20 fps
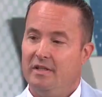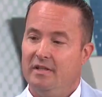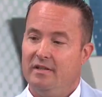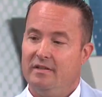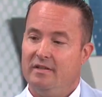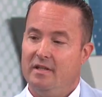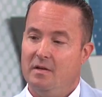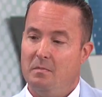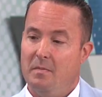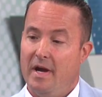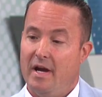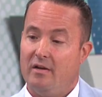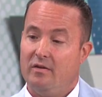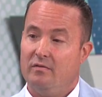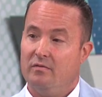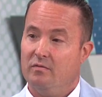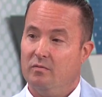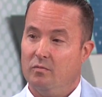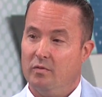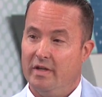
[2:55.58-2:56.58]
is the amount
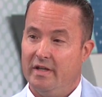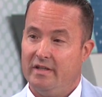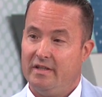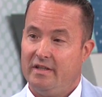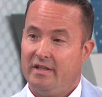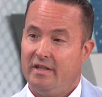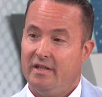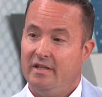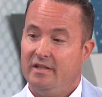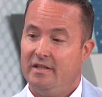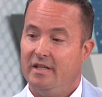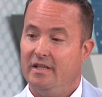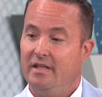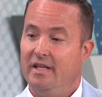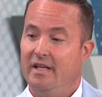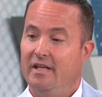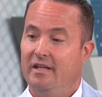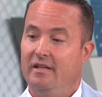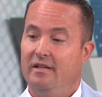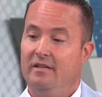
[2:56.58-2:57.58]
of risk
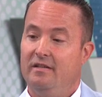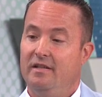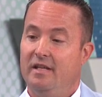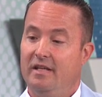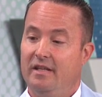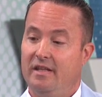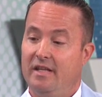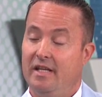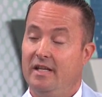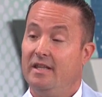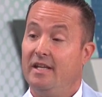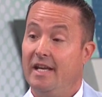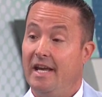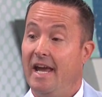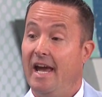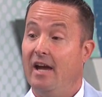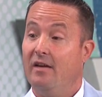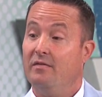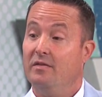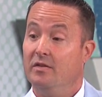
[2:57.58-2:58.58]
that they think they
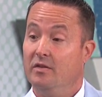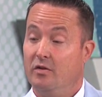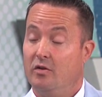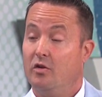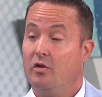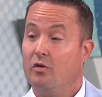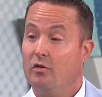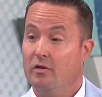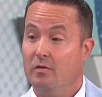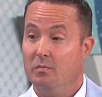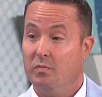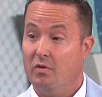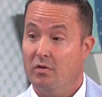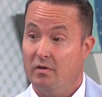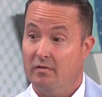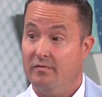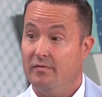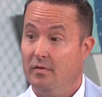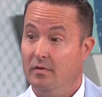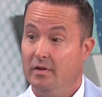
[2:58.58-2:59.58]
have in their current
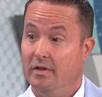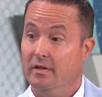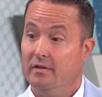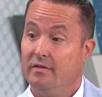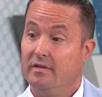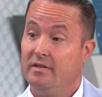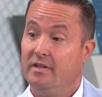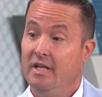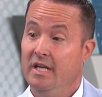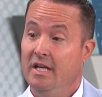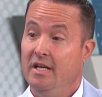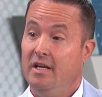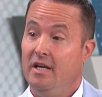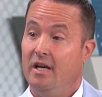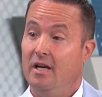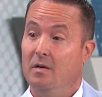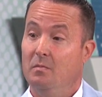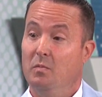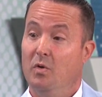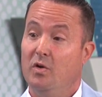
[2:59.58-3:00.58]
portfolios.
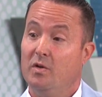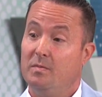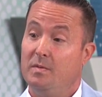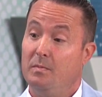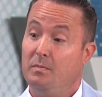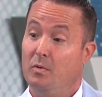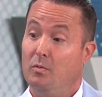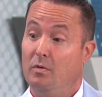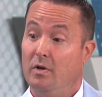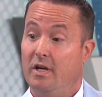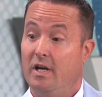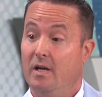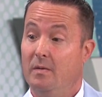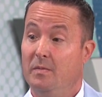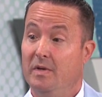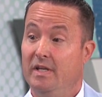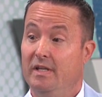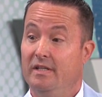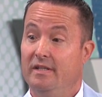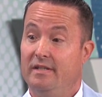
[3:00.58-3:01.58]
Most people will
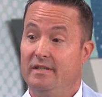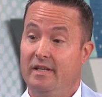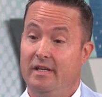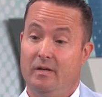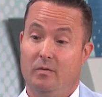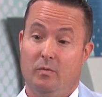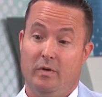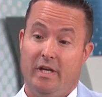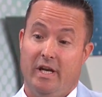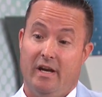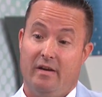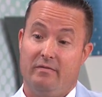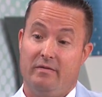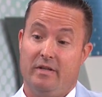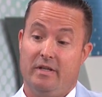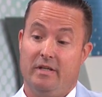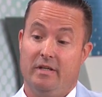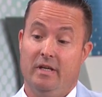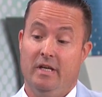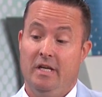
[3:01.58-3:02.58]
come in and say, we have a